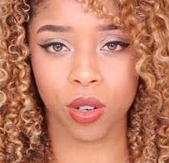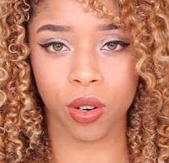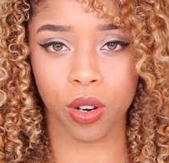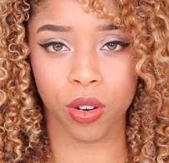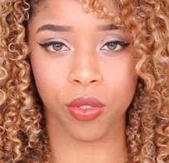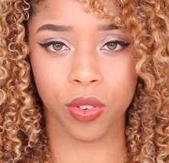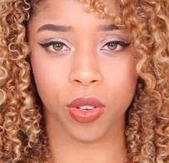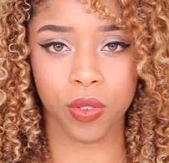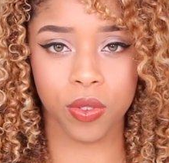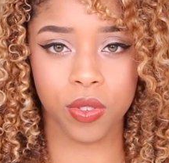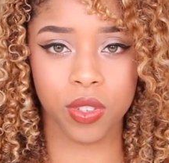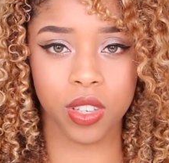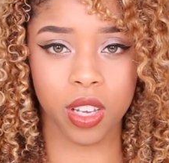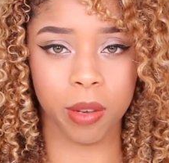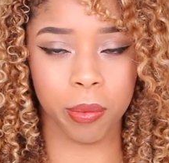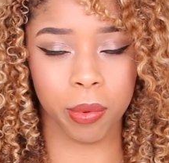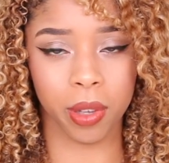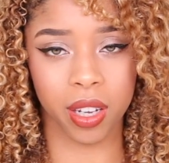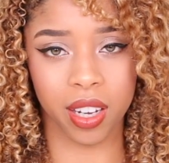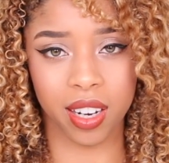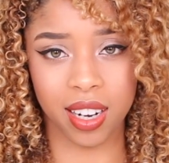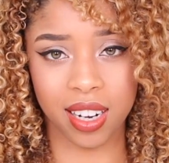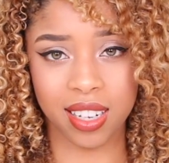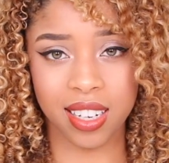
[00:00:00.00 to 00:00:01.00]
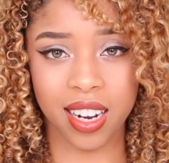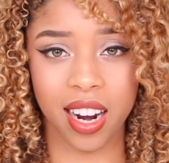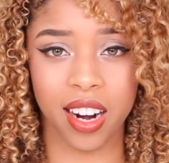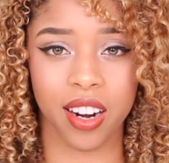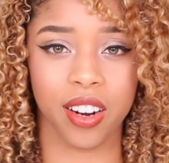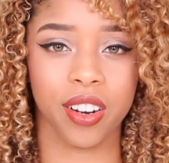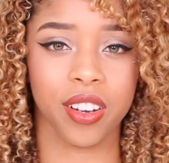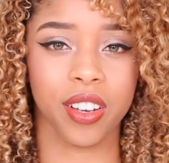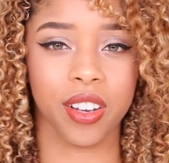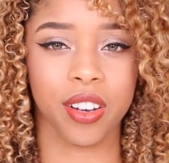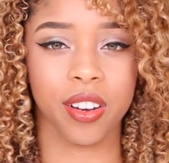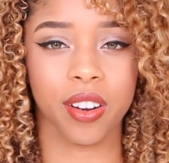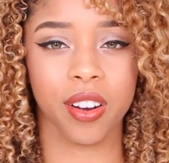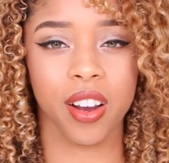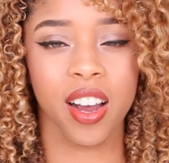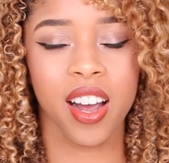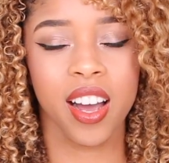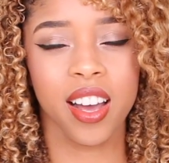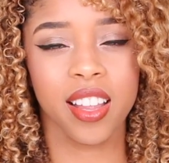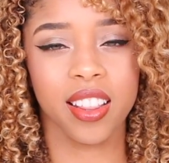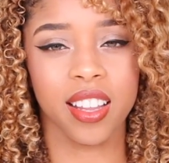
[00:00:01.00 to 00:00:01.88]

or if you've skipped like an entire year,